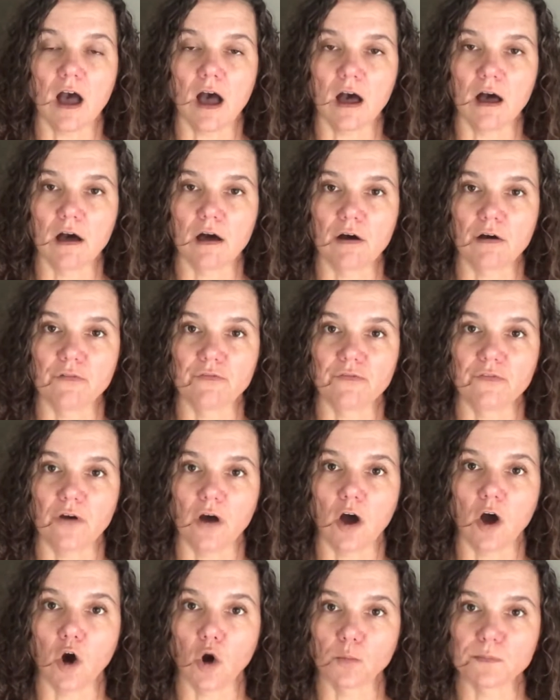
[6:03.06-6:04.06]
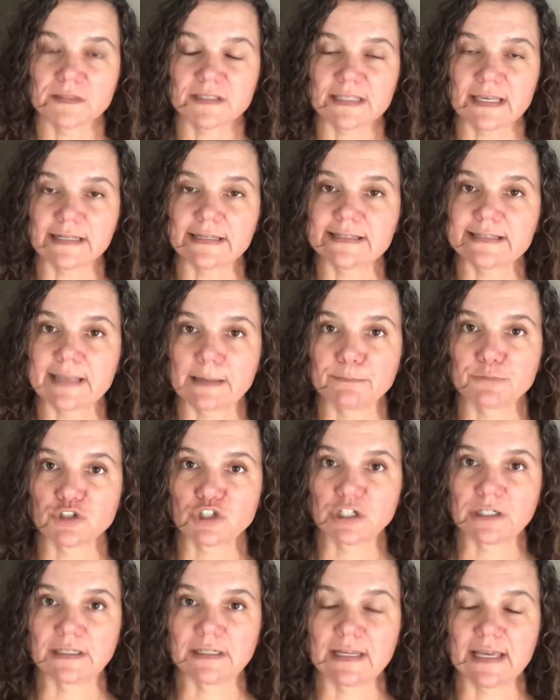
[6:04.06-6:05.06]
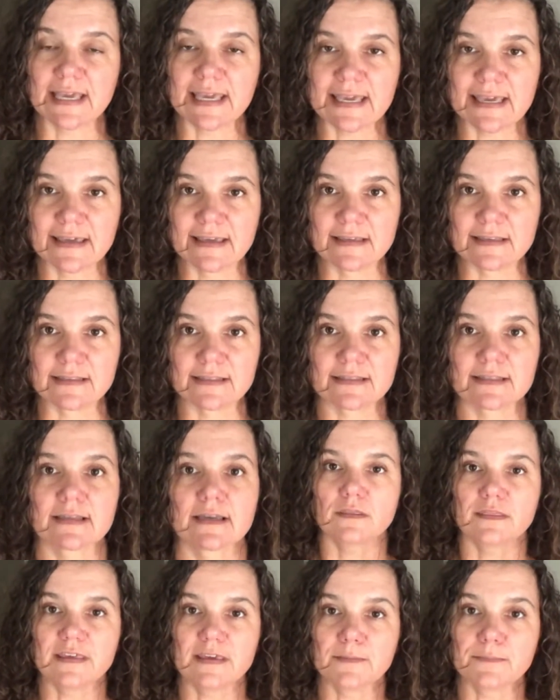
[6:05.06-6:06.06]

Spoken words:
of a homestead exemption is the